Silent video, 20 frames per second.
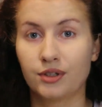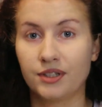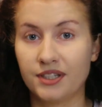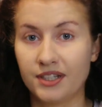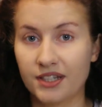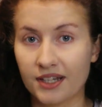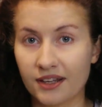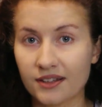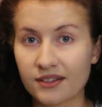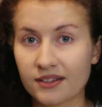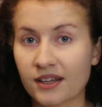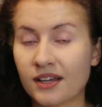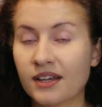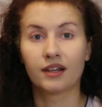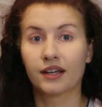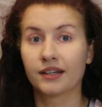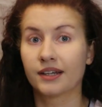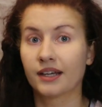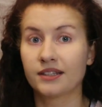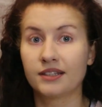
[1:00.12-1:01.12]
years.
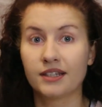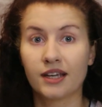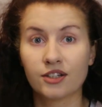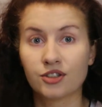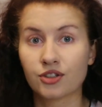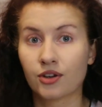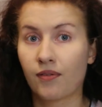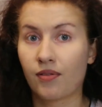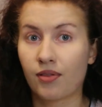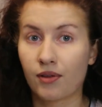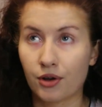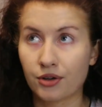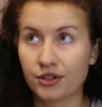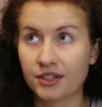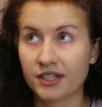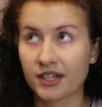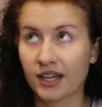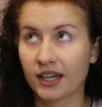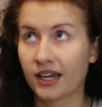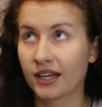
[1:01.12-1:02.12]
Like at the age of
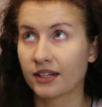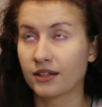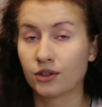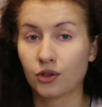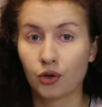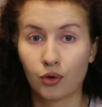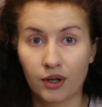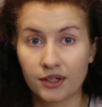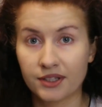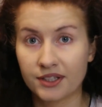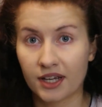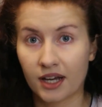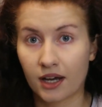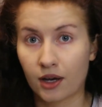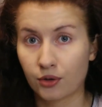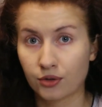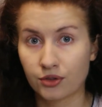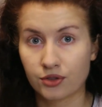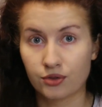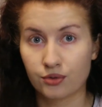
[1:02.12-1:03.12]
13 I had no idea
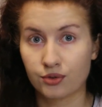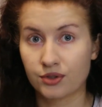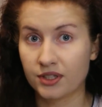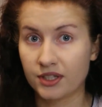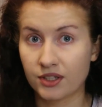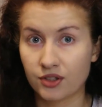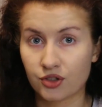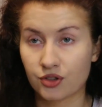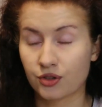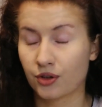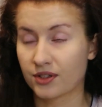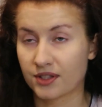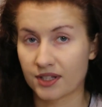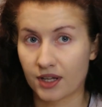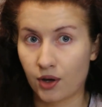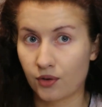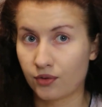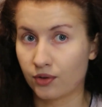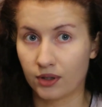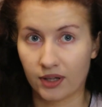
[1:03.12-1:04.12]
how to teach
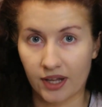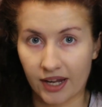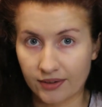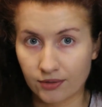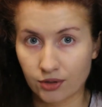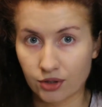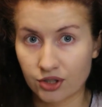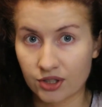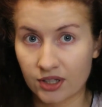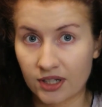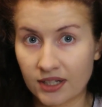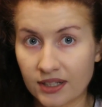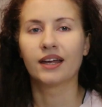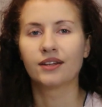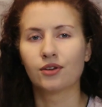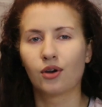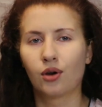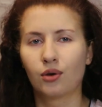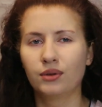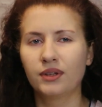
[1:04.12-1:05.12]
yourself a language,
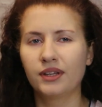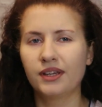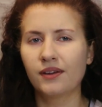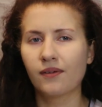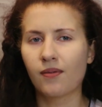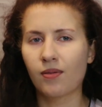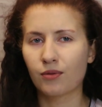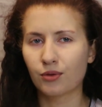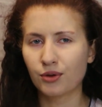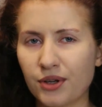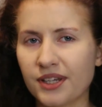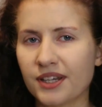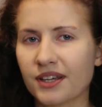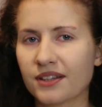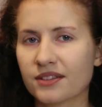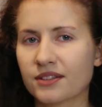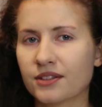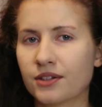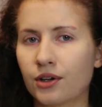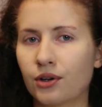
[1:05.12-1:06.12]
and only 3
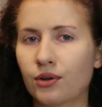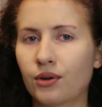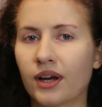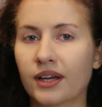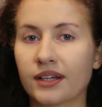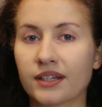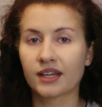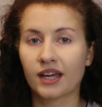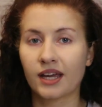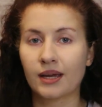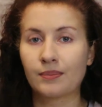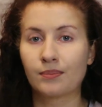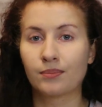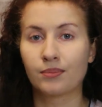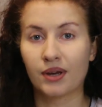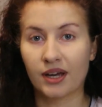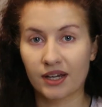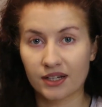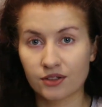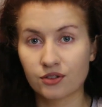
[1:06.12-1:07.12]
years ago I came
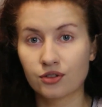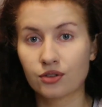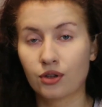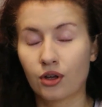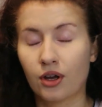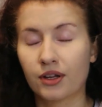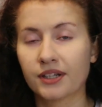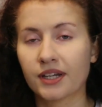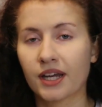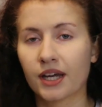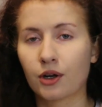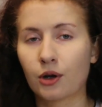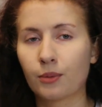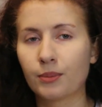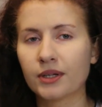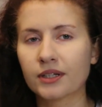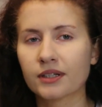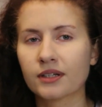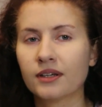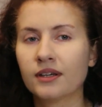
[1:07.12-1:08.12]
back to learning
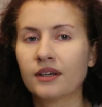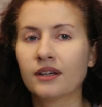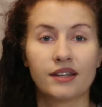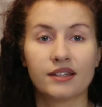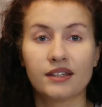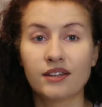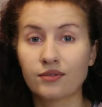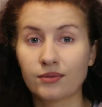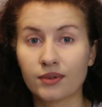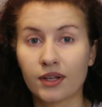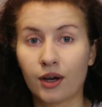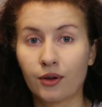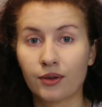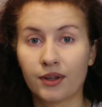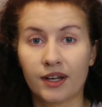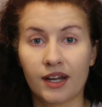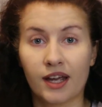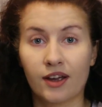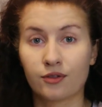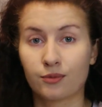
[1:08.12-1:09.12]
Arabic. And even now
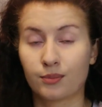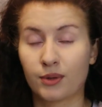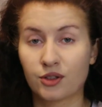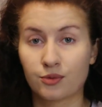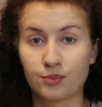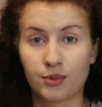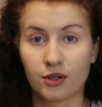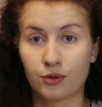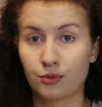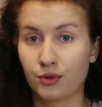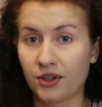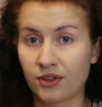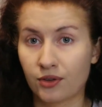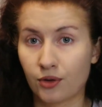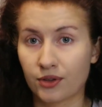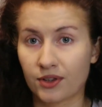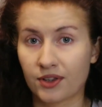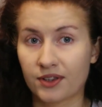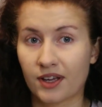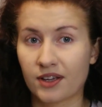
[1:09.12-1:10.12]
that I have much better
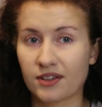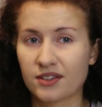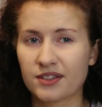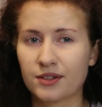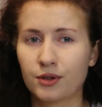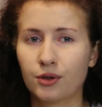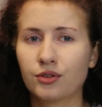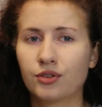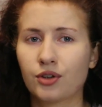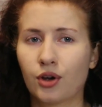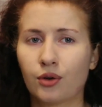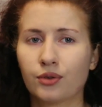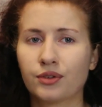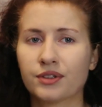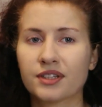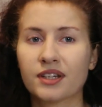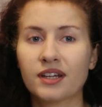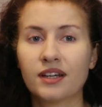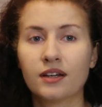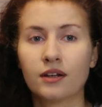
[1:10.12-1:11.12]
resources, I still
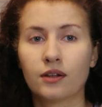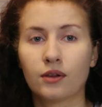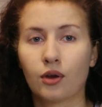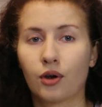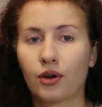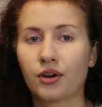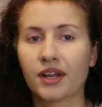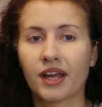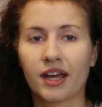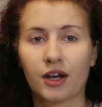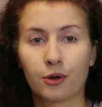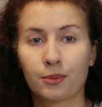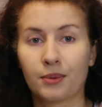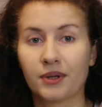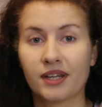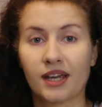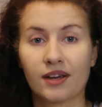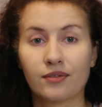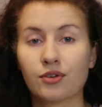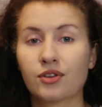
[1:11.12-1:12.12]
don't learn
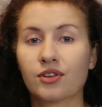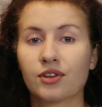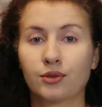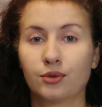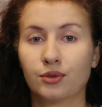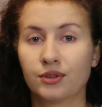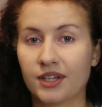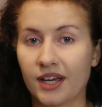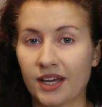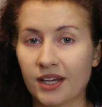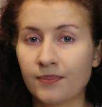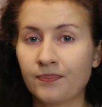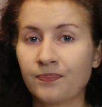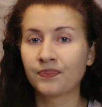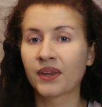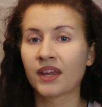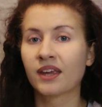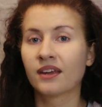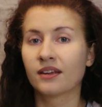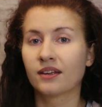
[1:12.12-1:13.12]
Arabic every single day.
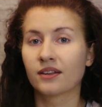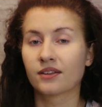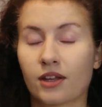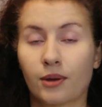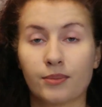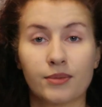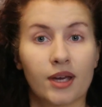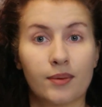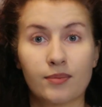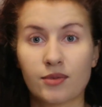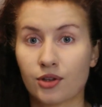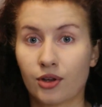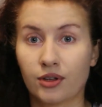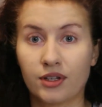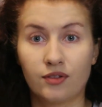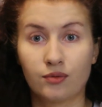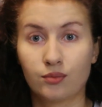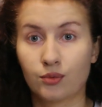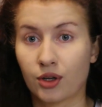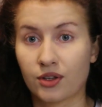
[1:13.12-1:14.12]
Sometimes not
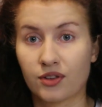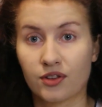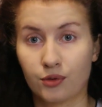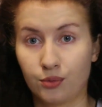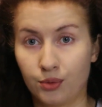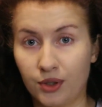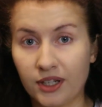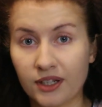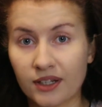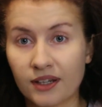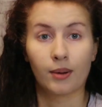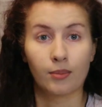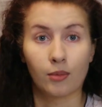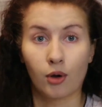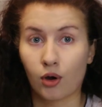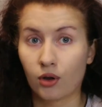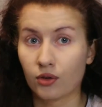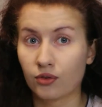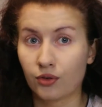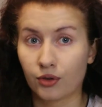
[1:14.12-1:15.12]
even once a week. I'm
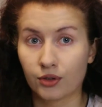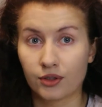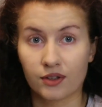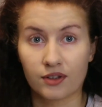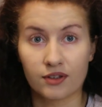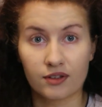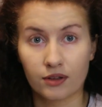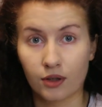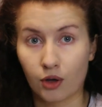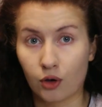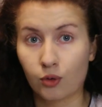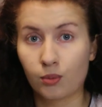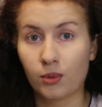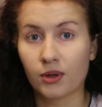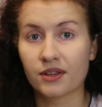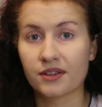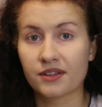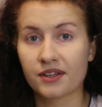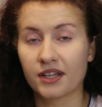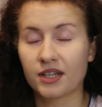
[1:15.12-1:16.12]
all for the slow
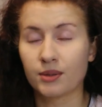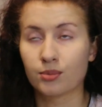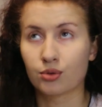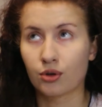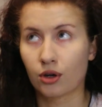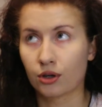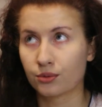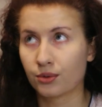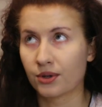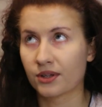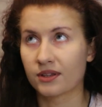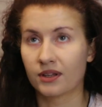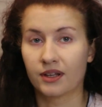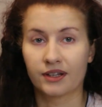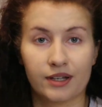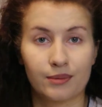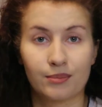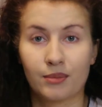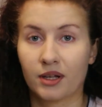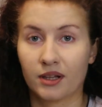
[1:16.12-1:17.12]
but steady progress,
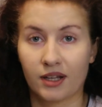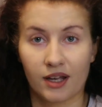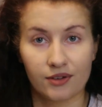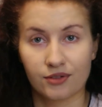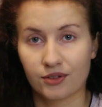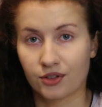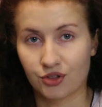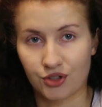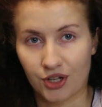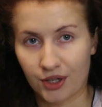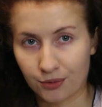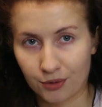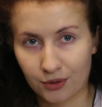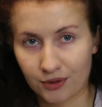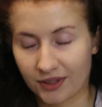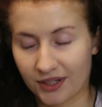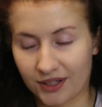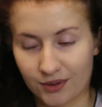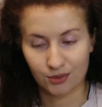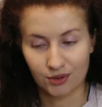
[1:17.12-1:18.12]
like in my life in
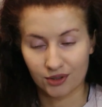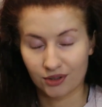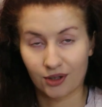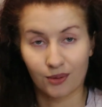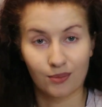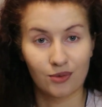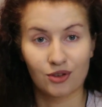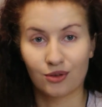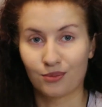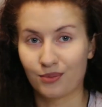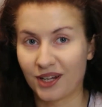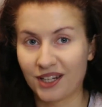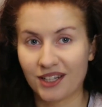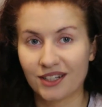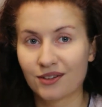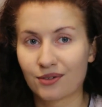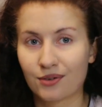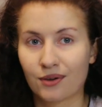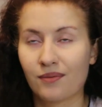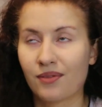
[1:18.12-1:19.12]
general, like when it comes to many
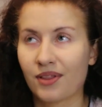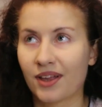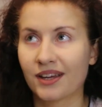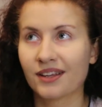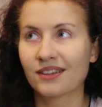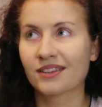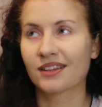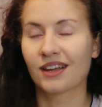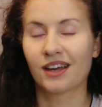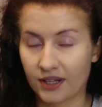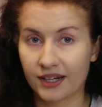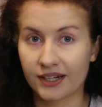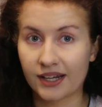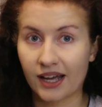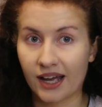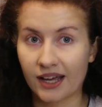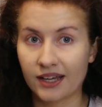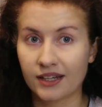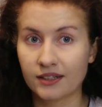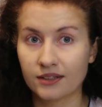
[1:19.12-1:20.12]
different things. Like
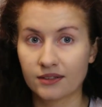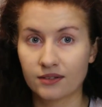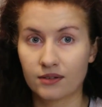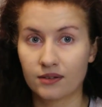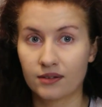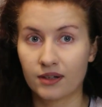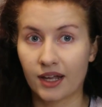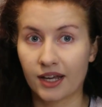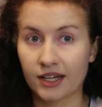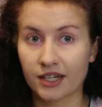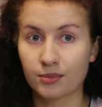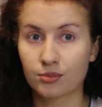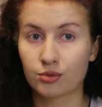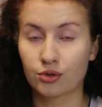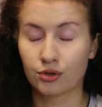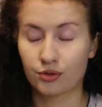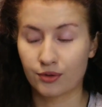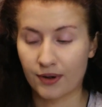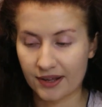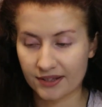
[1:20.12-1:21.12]
I like
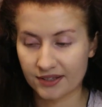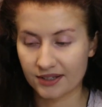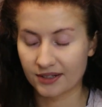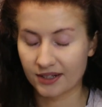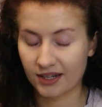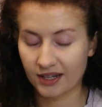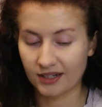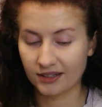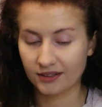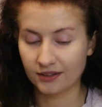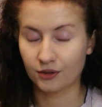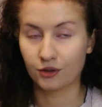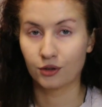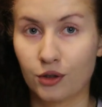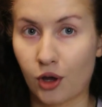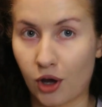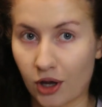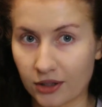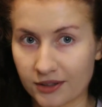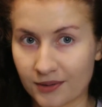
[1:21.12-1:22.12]
procrastinating a
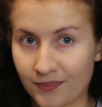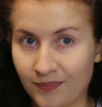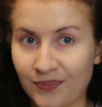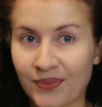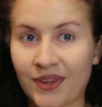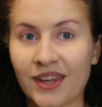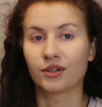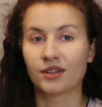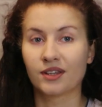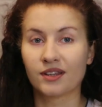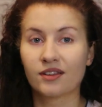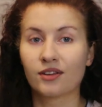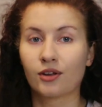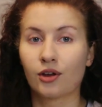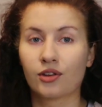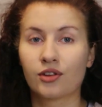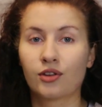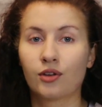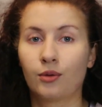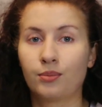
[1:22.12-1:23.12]
lot. But this is
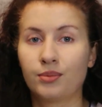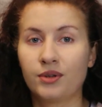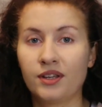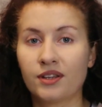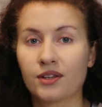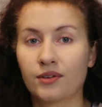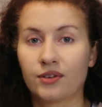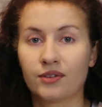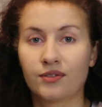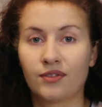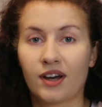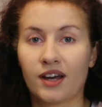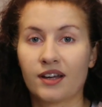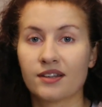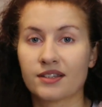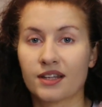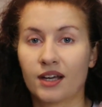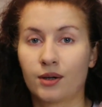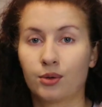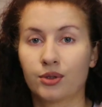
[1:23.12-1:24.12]
also a piece of
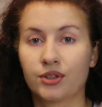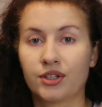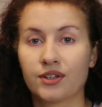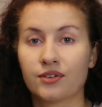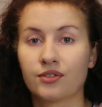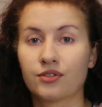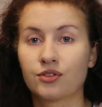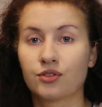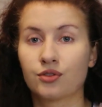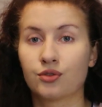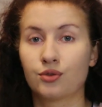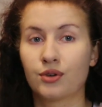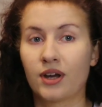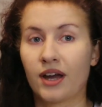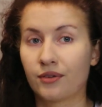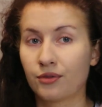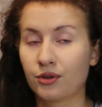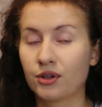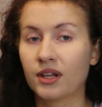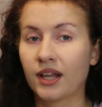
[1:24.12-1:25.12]
advice I would give to
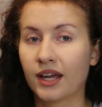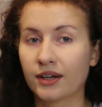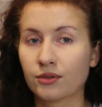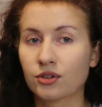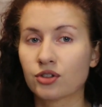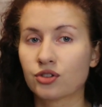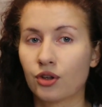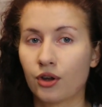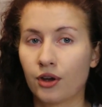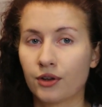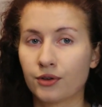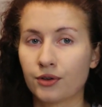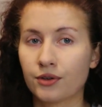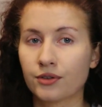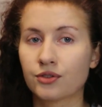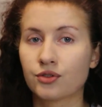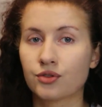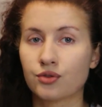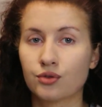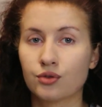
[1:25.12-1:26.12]
every language learner:
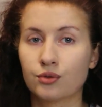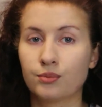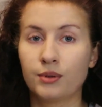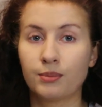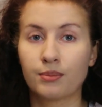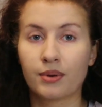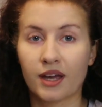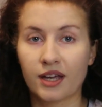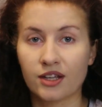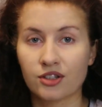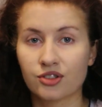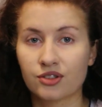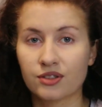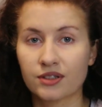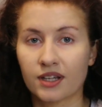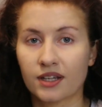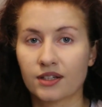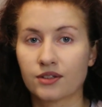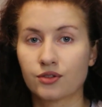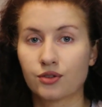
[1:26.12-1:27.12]
to be
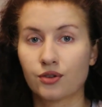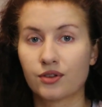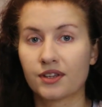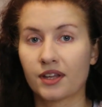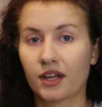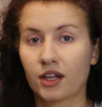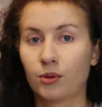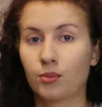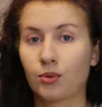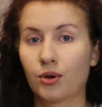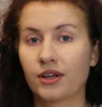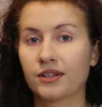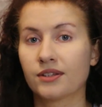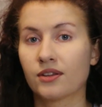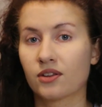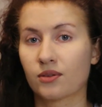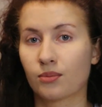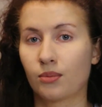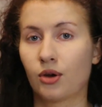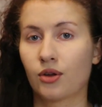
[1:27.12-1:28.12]
patient and to celebrate
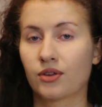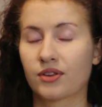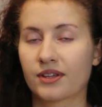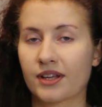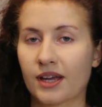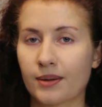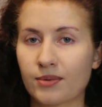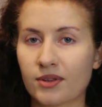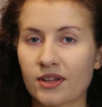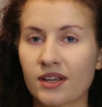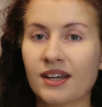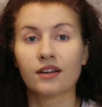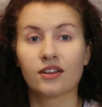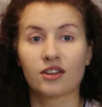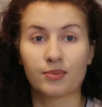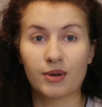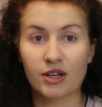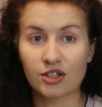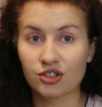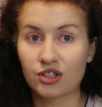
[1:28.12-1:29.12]
the small steps.
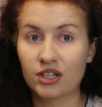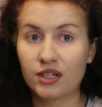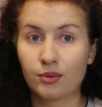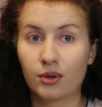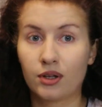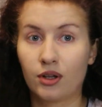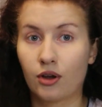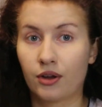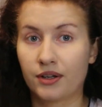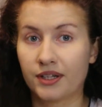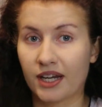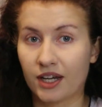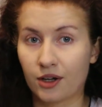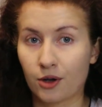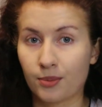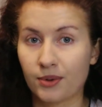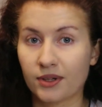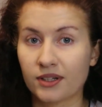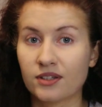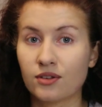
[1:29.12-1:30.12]
Especially when learning
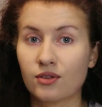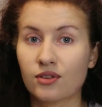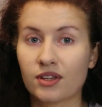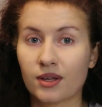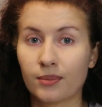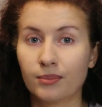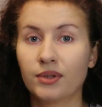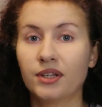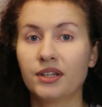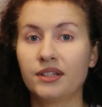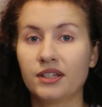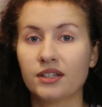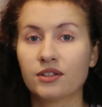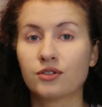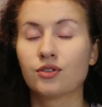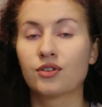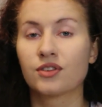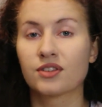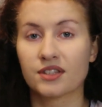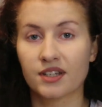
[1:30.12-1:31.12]
Arabic, you simply need
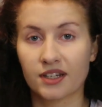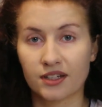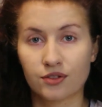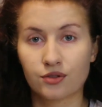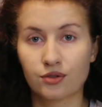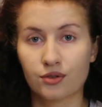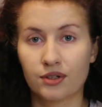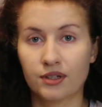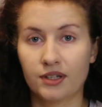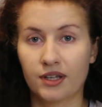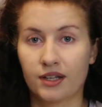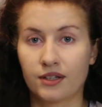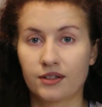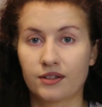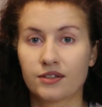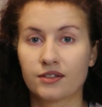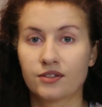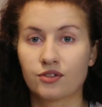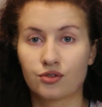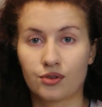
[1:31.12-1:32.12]
to stick to it
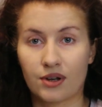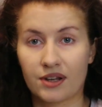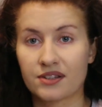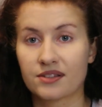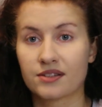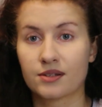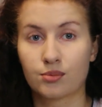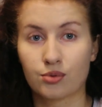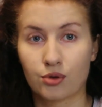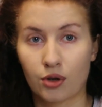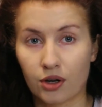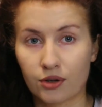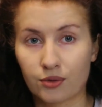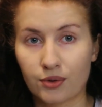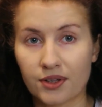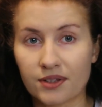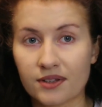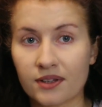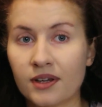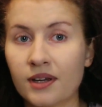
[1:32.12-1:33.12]
and trust the
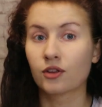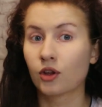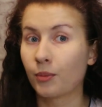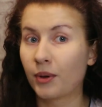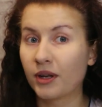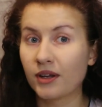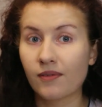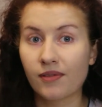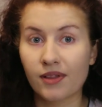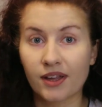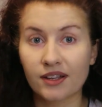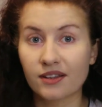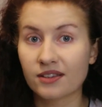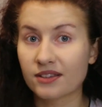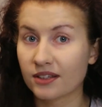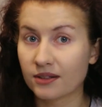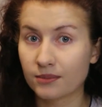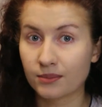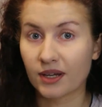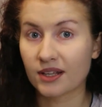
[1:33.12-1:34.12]
progress. So many things
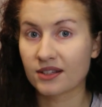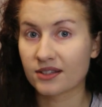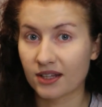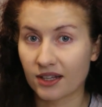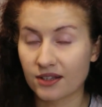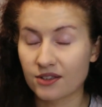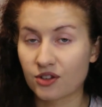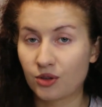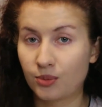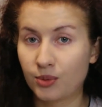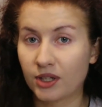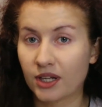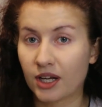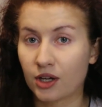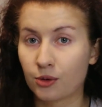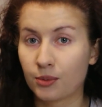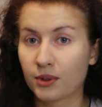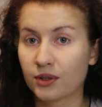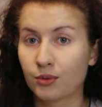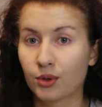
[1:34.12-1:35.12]
didn't make sense to me in
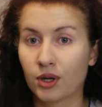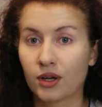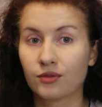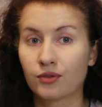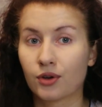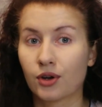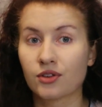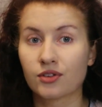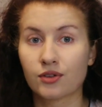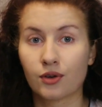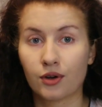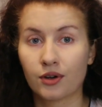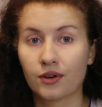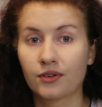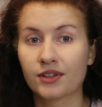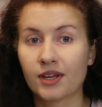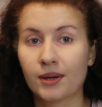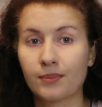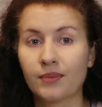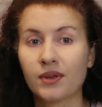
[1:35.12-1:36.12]
Arabic when I first heard
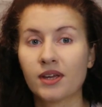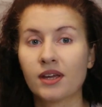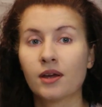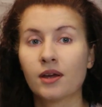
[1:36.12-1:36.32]
of them,